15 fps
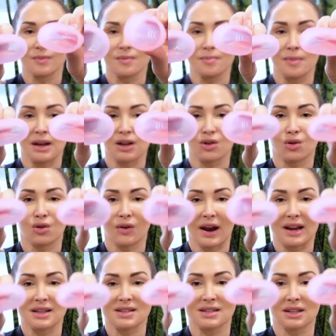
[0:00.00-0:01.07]
Medical
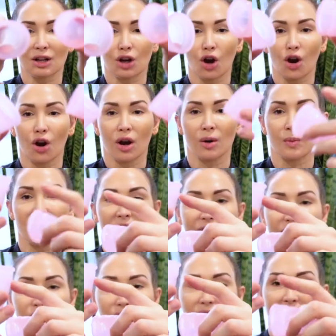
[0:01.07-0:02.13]
grade silicone with the
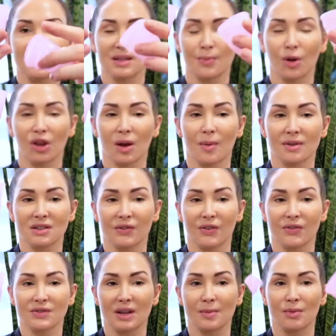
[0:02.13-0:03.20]
fill lines. They both come up to
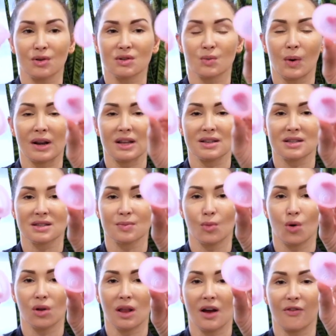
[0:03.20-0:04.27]
15 mils. One is
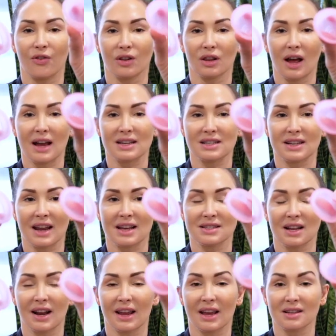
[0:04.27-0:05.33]
smaller for lighter days,
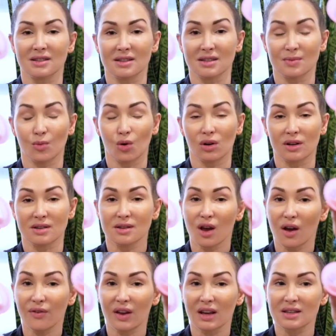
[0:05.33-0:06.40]
and I guess a smaller
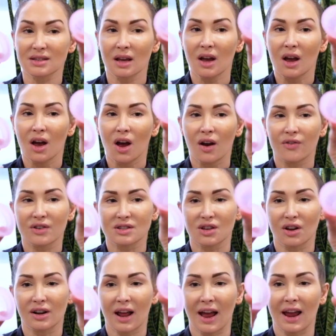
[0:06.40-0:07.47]
cervix for a
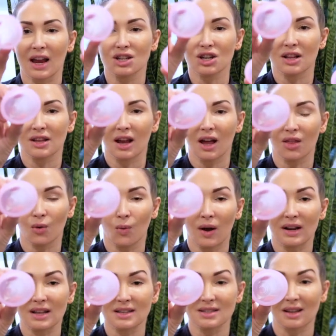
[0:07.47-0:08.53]
certain age, and the other
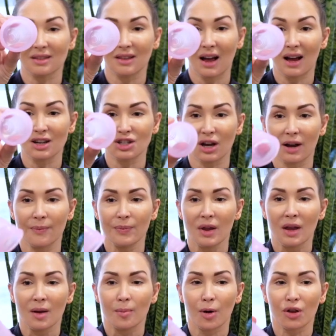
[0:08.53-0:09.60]
one is larger.
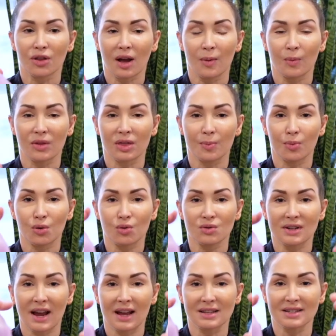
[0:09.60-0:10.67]
Both come with the pull
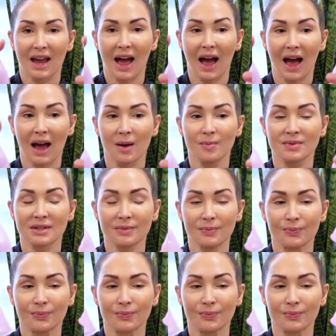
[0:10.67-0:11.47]
down tabs.